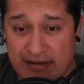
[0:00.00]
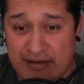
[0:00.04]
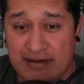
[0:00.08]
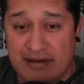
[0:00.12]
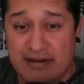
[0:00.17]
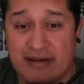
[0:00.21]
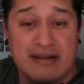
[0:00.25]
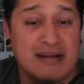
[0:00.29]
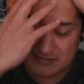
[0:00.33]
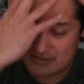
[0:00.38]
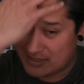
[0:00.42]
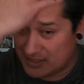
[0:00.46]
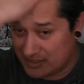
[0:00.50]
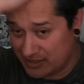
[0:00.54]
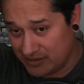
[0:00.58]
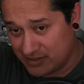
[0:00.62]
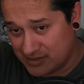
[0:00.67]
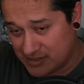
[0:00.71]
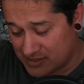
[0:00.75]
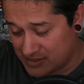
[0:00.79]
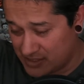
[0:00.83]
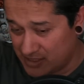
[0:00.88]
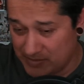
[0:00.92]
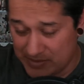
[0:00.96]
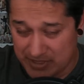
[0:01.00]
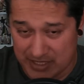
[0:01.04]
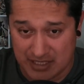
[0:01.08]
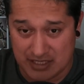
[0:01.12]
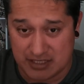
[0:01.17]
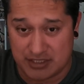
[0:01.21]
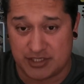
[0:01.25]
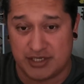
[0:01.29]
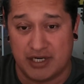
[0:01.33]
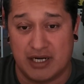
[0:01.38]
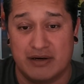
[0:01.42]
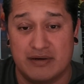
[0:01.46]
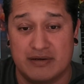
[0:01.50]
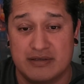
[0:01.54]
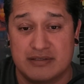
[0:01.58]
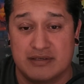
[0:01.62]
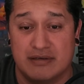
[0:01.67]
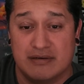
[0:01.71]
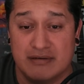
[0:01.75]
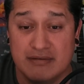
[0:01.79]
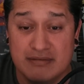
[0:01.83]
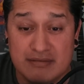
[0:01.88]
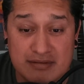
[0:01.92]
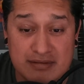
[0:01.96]
I literally just came out of the shower,
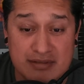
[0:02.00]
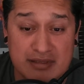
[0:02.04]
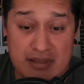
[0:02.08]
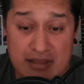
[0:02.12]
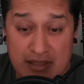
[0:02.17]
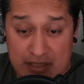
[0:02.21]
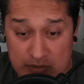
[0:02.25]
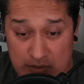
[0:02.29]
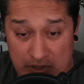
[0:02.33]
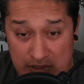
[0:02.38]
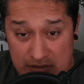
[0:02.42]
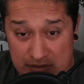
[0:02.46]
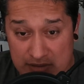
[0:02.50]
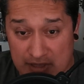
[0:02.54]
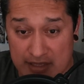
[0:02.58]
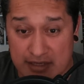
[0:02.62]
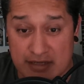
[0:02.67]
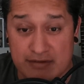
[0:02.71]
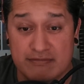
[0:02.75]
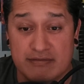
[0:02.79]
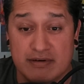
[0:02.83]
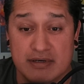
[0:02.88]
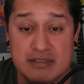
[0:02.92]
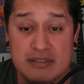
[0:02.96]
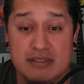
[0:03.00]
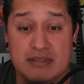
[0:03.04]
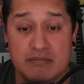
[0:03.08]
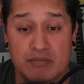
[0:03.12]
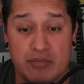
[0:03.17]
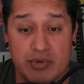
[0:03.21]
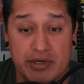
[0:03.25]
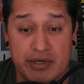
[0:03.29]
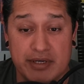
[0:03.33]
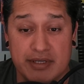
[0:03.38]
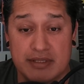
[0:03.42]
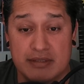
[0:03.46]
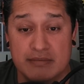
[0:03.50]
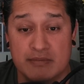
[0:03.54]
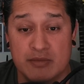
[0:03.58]
so that's why I look like a fucked up bird at the